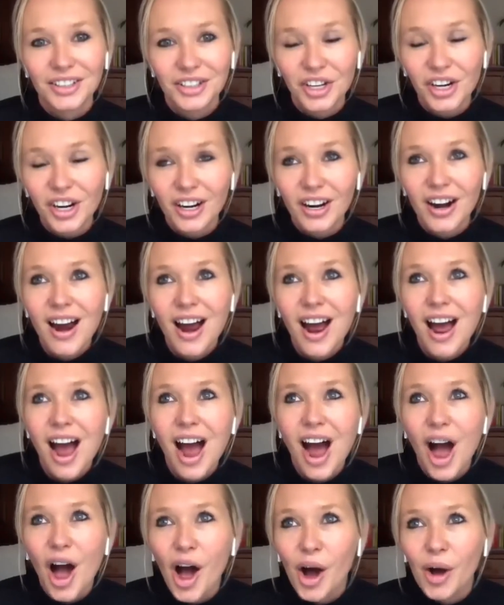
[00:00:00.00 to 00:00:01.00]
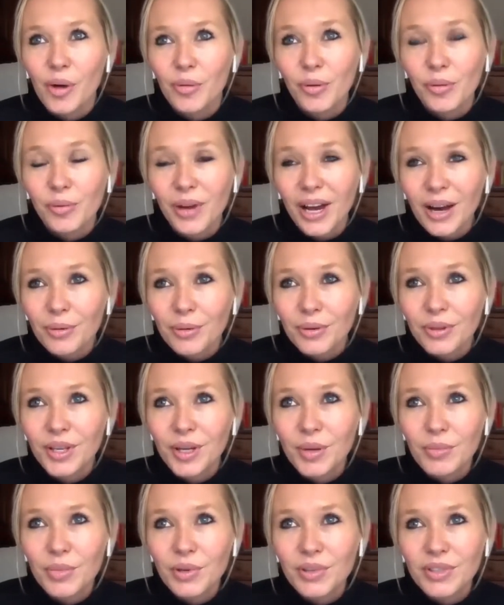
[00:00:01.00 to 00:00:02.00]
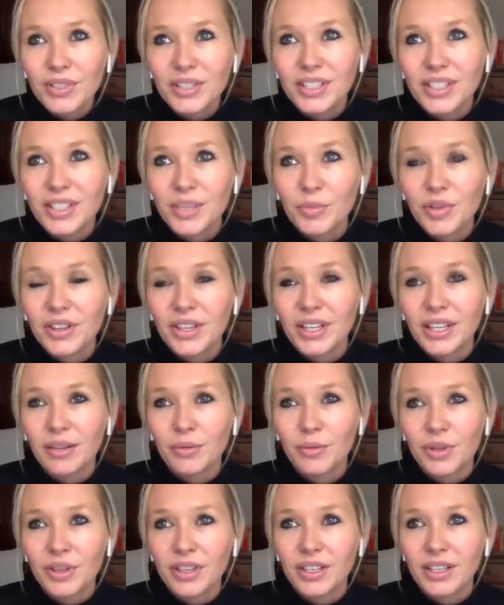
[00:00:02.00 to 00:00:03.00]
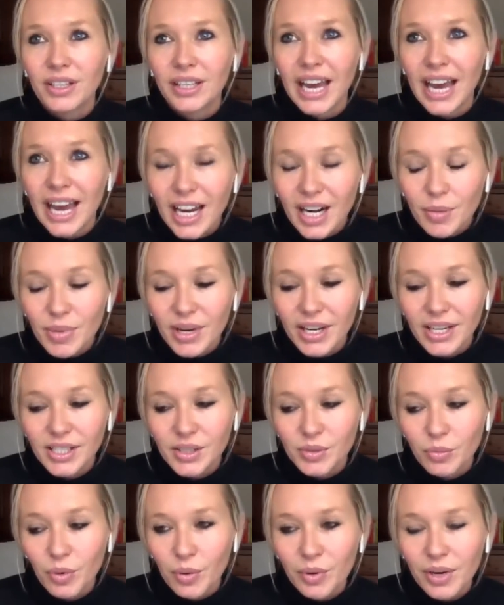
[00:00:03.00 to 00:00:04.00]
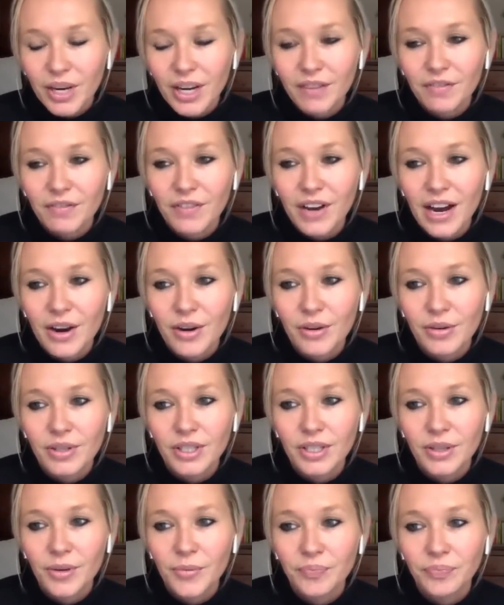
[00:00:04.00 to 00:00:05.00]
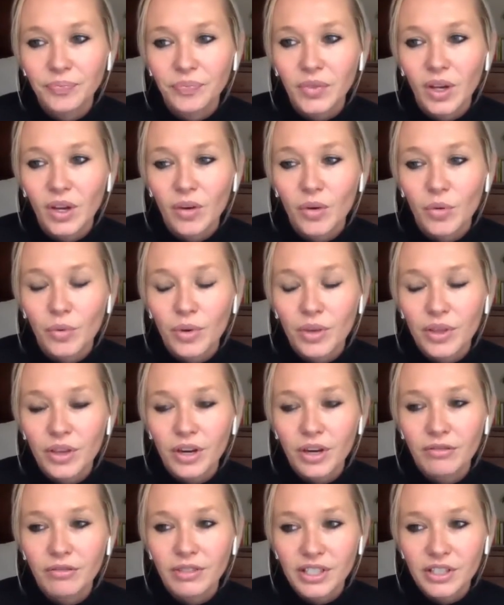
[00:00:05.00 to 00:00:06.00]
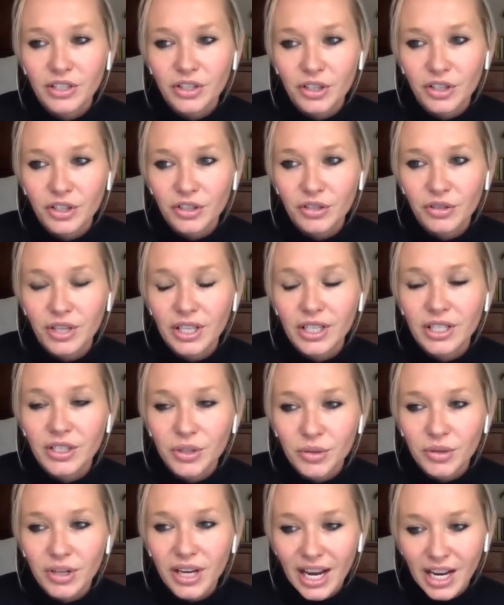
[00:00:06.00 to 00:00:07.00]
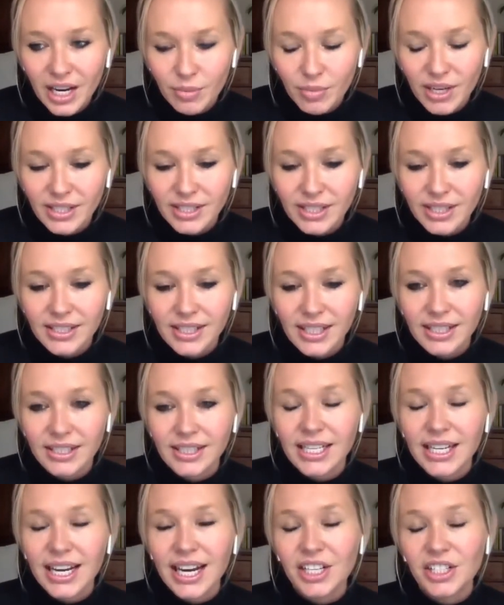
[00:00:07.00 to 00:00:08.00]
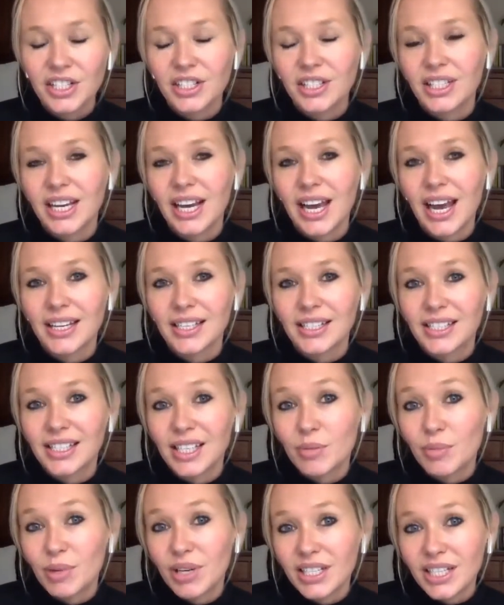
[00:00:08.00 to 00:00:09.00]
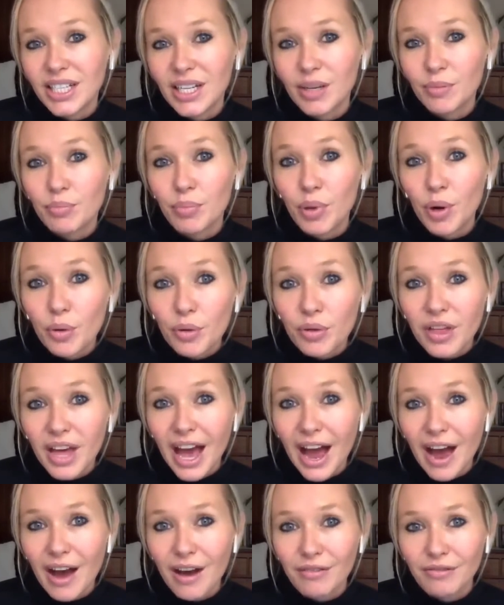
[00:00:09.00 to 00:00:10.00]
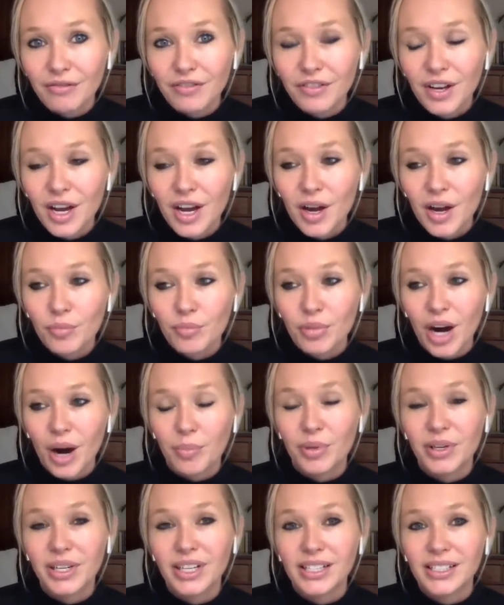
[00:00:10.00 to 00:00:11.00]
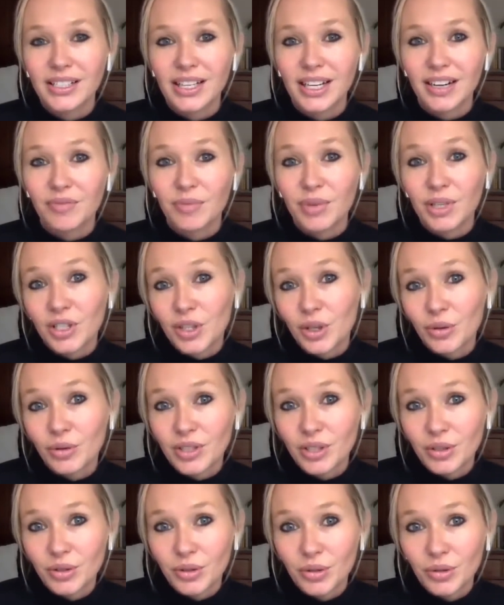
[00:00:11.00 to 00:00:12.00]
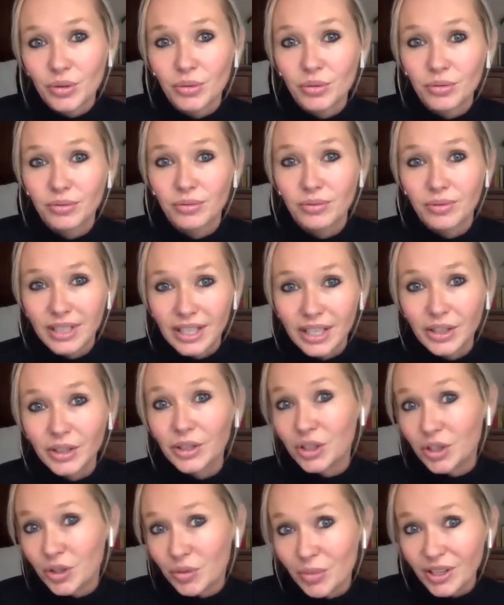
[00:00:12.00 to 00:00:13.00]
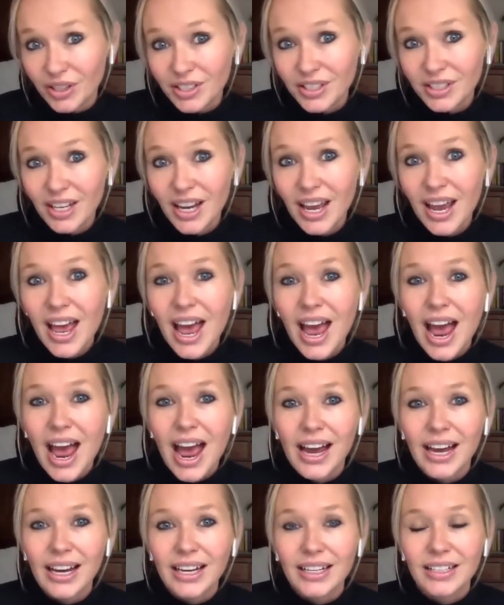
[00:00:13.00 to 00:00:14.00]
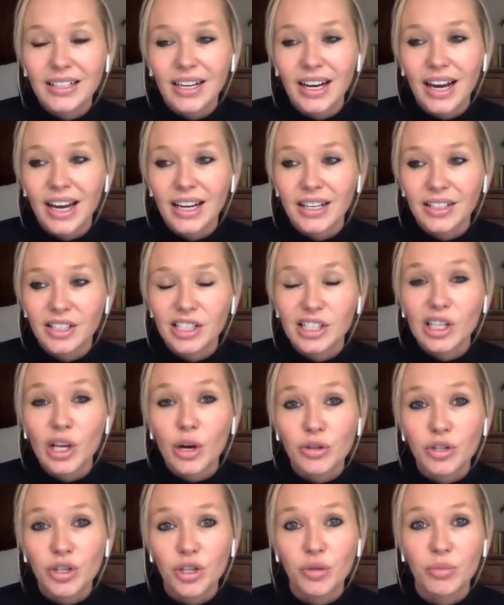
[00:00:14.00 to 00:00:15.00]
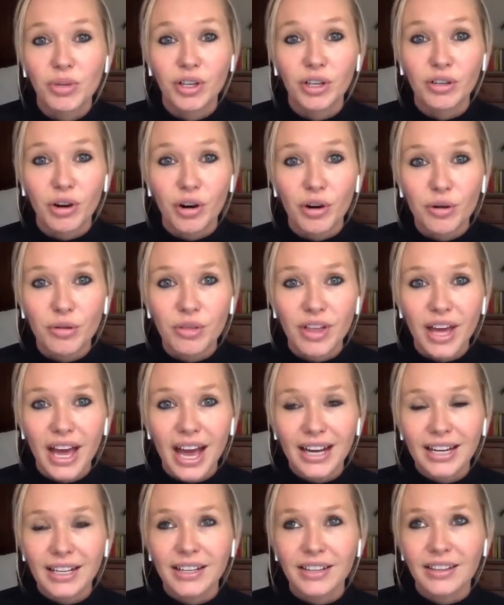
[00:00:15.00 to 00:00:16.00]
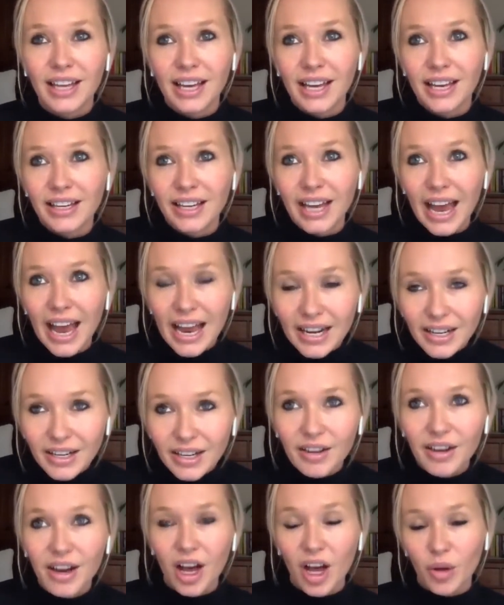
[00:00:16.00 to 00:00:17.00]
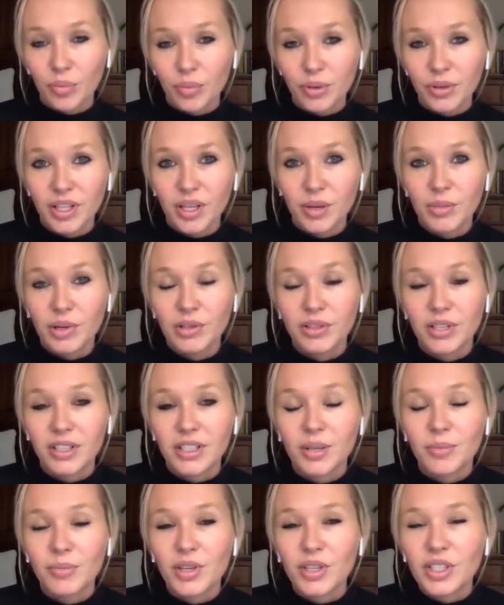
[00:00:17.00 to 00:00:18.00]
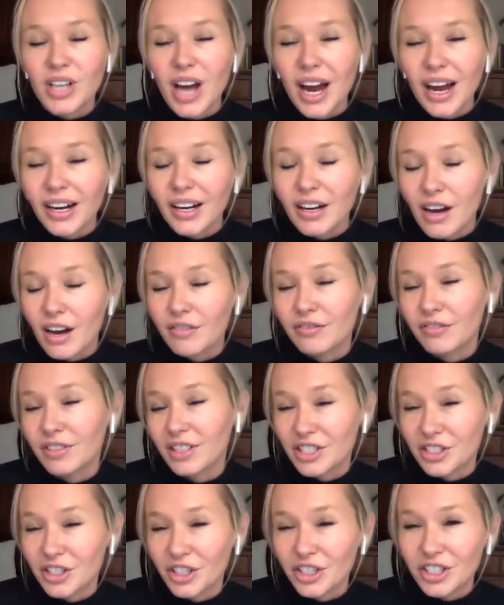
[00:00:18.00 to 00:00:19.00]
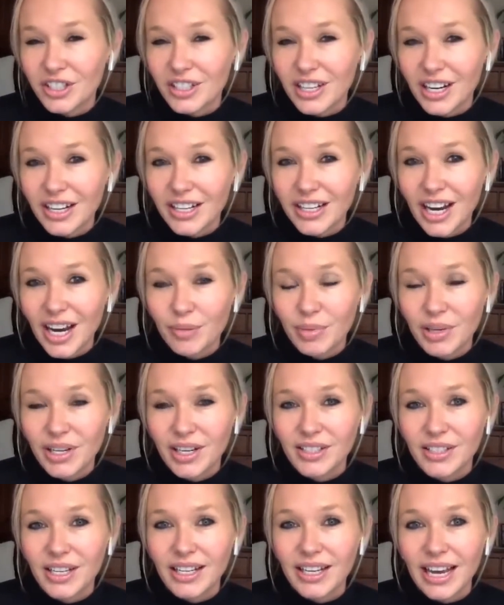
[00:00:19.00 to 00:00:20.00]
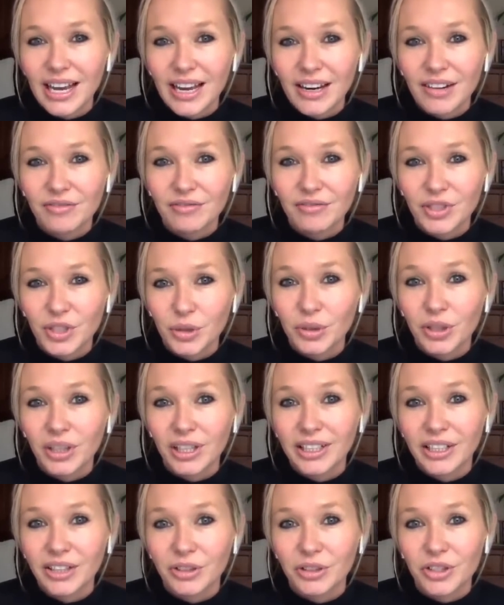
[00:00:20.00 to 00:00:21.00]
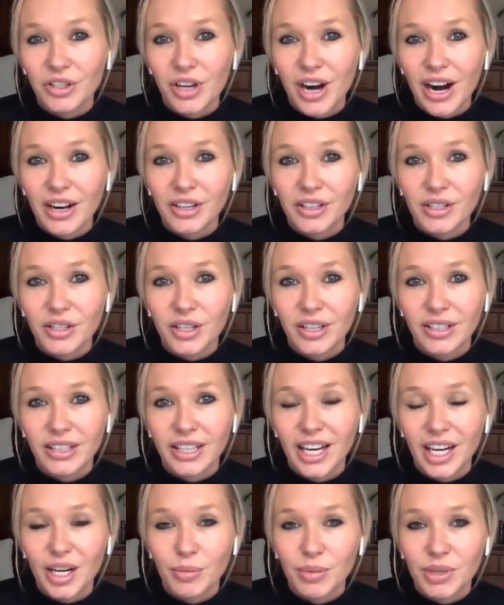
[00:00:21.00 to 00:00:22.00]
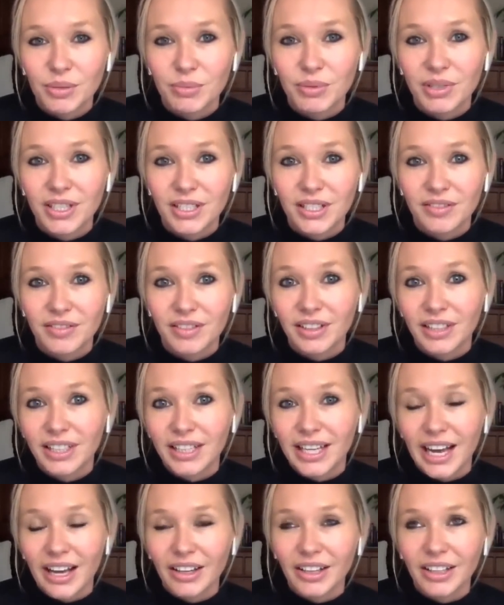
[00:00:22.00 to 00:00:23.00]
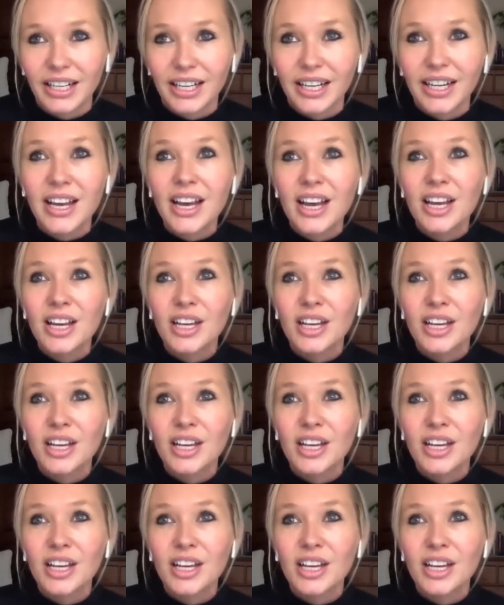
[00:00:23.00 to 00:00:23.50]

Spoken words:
Sure. With the immune system, with the cannabis, what we had found with our research into cannabis is that THC and CBD both have properties that have been shown to kill tumors and slow tumor growth, and they can help with the immune system. There's not enough research there yet because they can't do clinical trials on cannabis because of the legality.